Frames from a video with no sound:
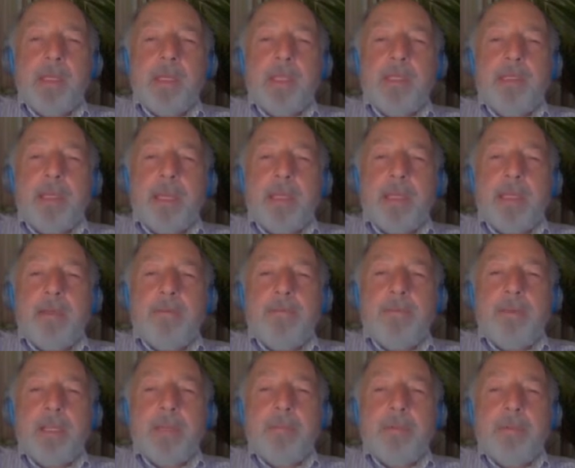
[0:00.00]
The data
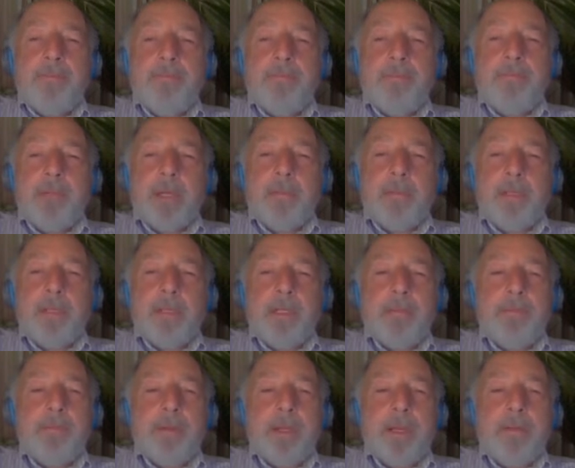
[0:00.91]
available from
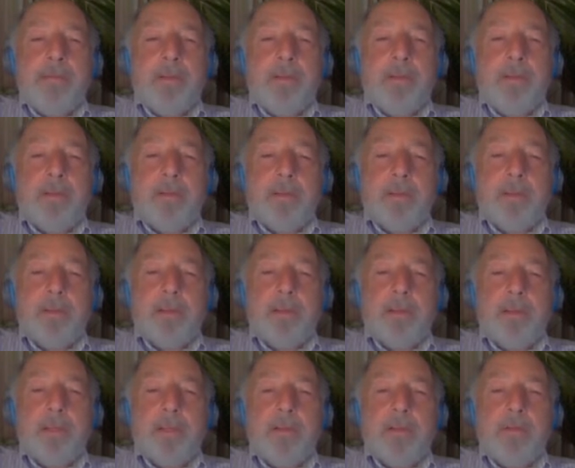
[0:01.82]
public and private
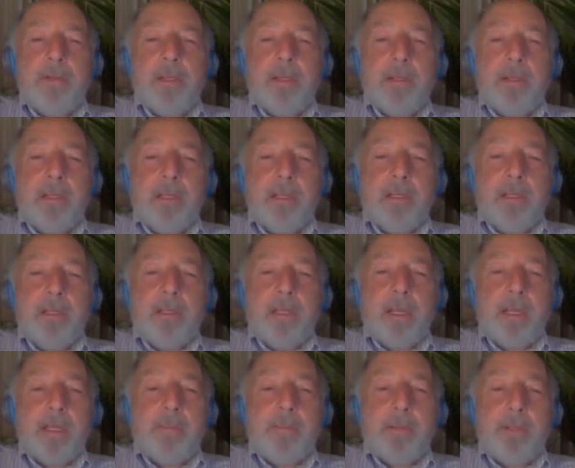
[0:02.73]
sources is increasing
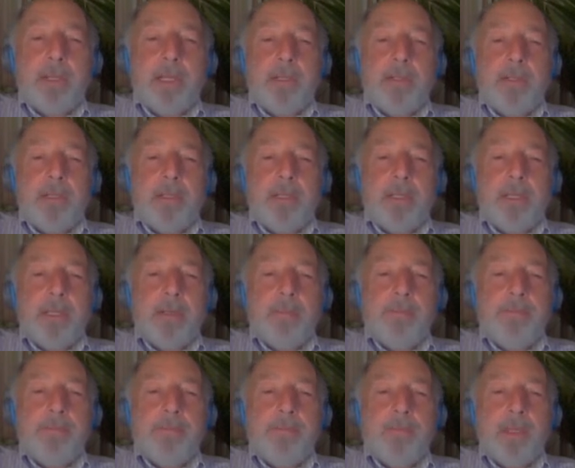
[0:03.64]
exponentially.
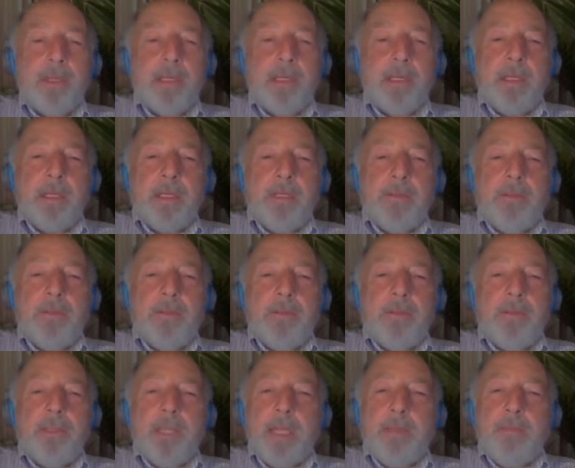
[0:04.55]

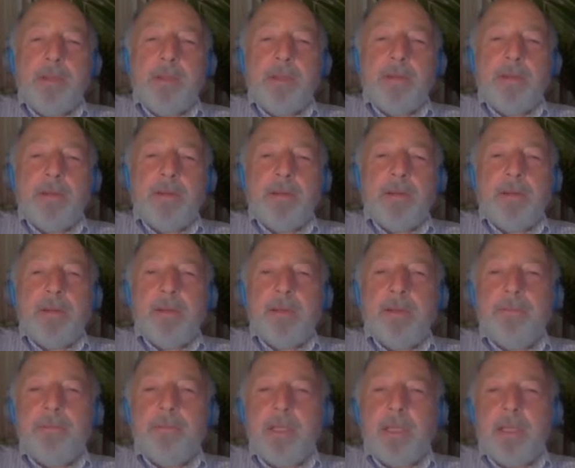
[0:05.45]
New types and
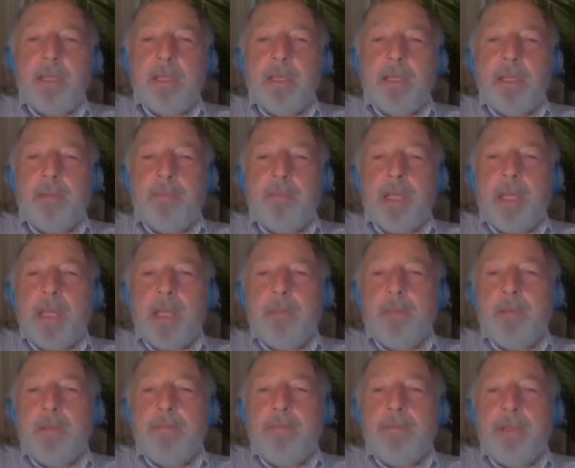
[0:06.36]
sources of data are
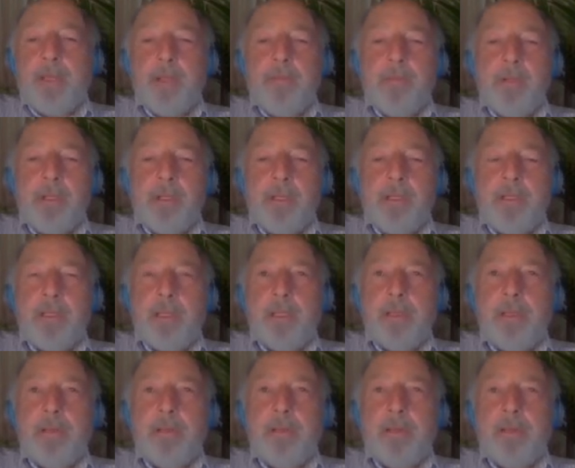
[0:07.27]
becoming available
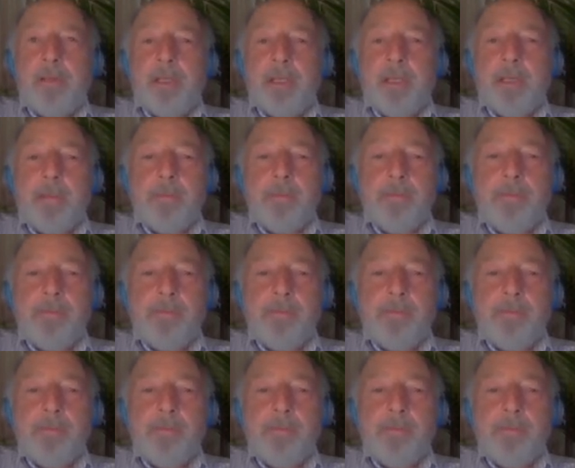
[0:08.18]
continuously.